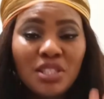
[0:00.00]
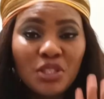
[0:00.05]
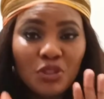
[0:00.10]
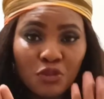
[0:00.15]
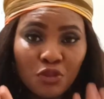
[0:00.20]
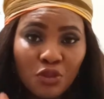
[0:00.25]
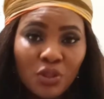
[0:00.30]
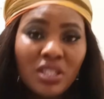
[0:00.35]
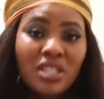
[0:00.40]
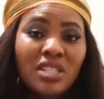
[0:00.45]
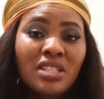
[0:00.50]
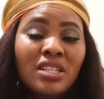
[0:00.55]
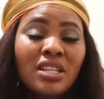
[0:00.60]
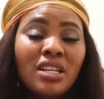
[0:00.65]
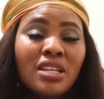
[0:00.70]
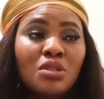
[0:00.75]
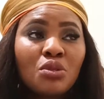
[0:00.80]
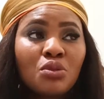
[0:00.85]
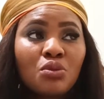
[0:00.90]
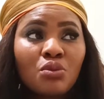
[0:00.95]
is
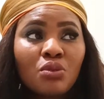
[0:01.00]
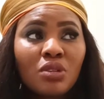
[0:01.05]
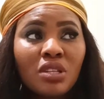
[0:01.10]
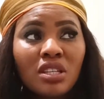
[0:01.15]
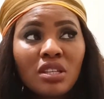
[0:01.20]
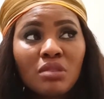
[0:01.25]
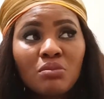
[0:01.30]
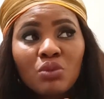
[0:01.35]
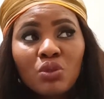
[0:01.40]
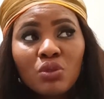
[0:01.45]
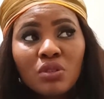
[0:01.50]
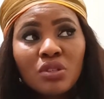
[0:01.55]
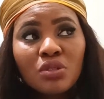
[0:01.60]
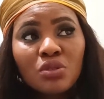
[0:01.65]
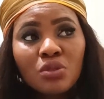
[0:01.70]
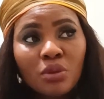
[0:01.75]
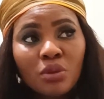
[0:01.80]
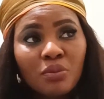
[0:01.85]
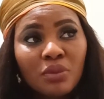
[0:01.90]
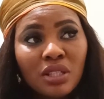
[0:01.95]
foolishness to keep doing
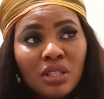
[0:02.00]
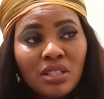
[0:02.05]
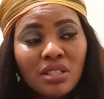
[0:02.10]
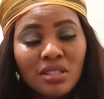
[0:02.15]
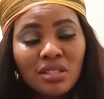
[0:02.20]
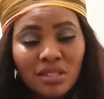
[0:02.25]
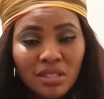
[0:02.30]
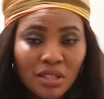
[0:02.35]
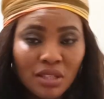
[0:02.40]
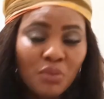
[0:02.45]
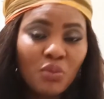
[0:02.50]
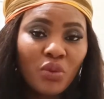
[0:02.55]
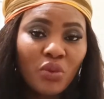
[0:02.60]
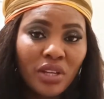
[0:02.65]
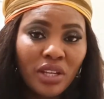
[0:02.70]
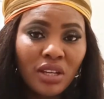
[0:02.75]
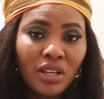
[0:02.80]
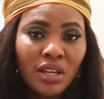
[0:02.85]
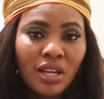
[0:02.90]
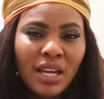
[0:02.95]
something the same
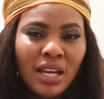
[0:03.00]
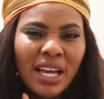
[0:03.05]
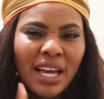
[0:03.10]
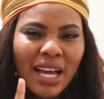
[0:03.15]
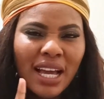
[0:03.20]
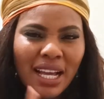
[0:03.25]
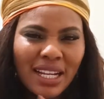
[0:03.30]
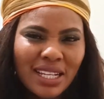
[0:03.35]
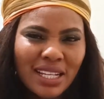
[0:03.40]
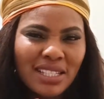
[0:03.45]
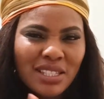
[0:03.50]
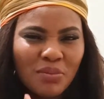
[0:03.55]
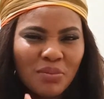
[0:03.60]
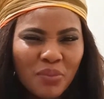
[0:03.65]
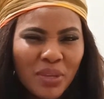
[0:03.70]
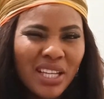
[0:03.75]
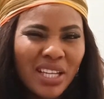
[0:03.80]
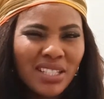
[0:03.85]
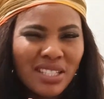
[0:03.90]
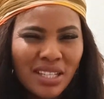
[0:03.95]
way and
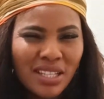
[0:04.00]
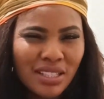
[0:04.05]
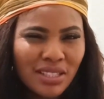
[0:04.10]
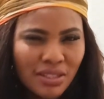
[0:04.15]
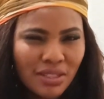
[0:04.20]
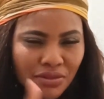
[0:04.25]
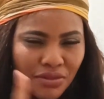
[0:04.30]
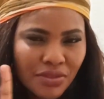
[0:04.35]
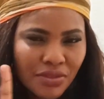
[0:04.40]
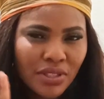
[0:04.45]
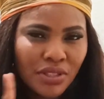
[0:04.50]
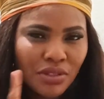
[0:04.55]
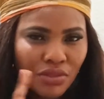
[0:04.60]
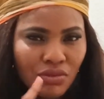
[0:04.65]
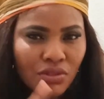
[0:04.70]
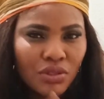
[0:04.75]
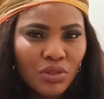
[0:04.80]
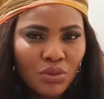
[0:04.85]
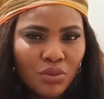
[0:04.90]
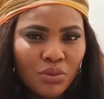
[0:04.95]
expect a
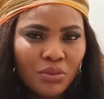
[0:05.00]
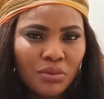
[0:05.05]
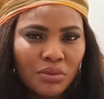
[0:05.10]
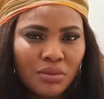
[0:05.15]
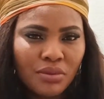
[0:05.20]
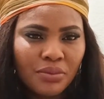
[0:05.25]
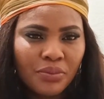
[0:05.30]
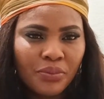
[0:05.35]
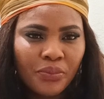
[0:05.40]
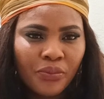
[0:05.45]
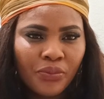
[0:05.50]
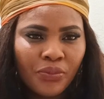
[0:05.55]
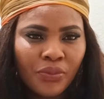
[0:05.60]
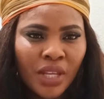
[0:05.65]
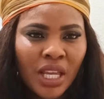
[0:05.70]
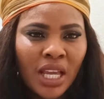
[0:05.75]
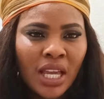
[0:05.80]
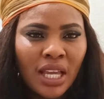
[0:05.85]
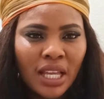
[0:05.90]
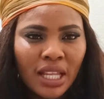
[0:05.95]
different result.
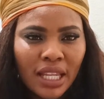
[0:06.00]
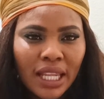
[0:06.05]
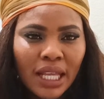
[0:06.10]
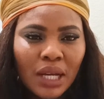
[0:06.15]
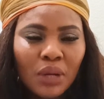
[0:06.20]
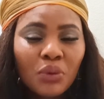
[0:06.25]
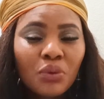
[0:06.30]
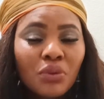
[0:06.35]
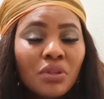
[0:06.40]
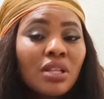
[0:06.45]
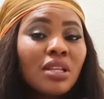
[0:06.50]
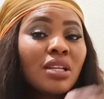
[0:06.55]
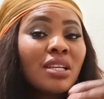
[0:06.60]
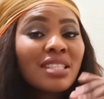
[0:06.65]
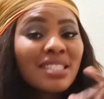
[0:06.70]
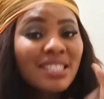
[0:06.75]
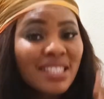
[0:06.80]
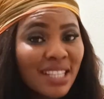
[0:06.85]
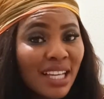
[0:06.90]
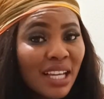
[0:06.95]
Now,
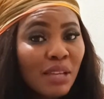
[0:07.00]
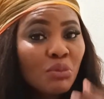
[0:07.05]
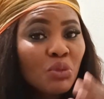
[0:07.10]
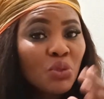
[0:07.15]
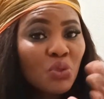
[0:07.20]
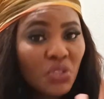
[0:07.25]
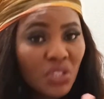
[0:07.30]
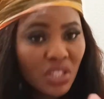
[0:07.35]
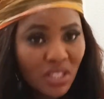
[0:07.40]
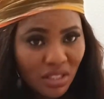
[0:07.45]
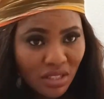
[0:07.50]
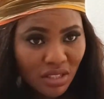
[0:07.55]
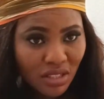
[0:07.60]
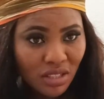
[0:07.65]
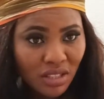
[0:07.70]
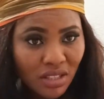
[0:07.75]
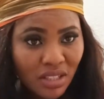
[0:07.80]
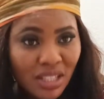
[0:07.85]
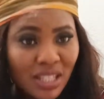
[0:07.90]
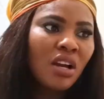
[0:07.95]
it's time to
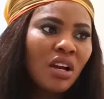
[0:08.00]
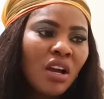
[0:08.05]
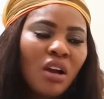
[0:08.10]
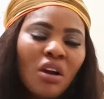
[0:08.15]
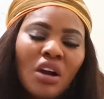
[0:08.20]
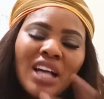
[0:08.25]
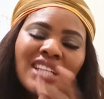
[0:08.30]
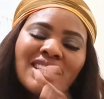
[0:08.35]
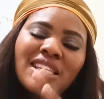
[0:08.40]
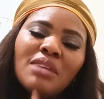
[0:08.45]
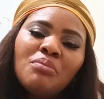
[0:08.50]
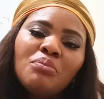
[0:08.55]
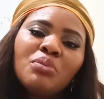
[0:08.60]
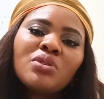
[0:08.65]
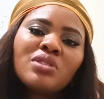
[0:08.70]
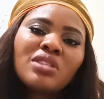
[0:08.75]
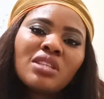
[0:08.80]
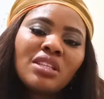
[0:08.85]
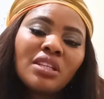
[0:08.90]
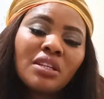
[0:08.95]
change. Aside
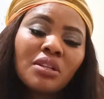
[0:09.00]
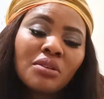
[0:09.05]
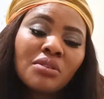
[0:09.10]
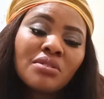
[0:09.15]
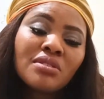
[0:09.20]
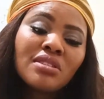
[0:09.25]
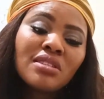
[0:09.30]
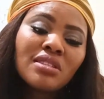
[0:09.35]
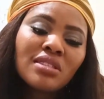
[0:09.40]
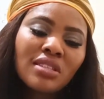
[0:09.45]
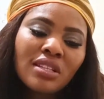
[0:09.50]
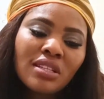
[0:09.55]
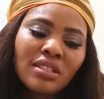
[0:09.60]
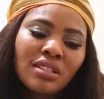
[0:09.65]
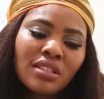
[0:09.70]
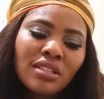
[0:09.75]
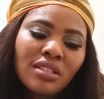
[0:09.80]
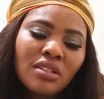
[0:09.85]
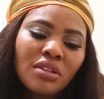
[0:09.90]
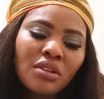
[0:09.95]
posting
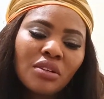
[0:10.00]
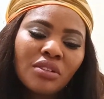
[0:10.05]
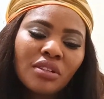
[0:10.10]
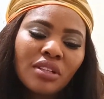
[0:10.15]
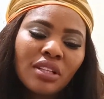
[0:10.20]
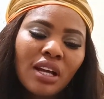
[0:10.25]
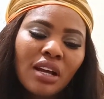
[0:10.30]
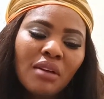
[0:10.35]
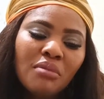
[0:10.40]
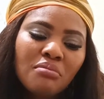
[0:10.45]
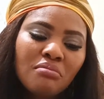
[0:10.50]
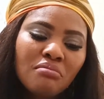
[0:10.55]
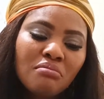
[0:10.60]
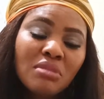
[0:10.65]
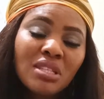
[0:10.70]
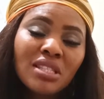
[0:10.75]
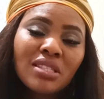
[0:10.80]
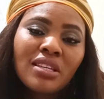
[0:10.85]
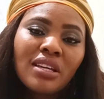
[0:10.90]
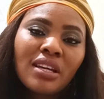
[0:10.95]
inconsistently, another
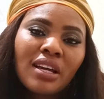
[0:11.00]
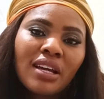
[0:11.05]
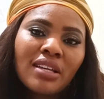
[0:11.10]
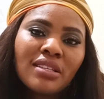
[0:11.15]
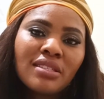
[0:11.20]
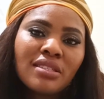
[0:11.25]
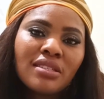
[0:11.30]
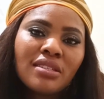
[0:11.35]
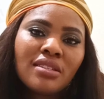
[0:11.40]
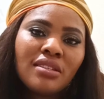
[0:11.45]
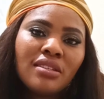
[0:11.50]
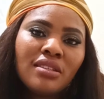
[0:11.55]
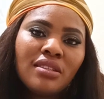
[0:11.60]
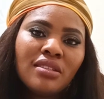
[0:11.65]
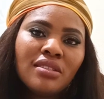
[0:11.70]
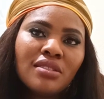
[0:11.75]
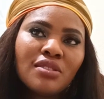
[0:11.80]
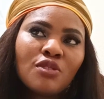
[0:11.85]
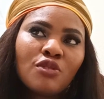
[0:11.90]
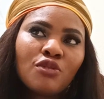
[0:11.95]
mistake I see
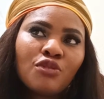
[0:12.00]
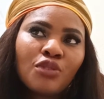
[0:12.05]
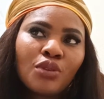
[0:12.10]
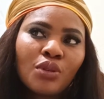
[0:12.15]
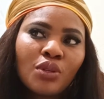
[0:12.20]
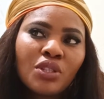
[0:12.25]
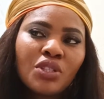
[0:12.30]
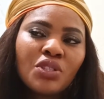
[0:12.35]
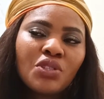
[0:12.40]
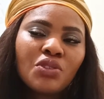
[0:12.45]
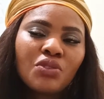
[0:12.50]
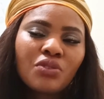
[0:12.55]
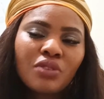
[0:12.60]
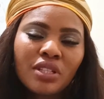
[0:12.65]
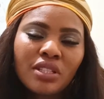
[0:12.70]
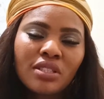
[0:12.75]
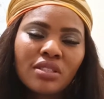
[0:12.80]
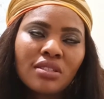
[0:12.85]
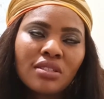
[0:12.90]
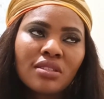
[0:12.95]
is following
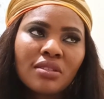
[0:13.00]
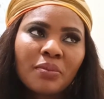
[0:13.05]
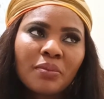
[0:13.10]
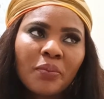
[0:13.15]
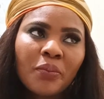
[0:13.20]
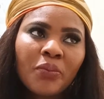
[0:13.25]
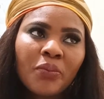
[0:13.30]
trends.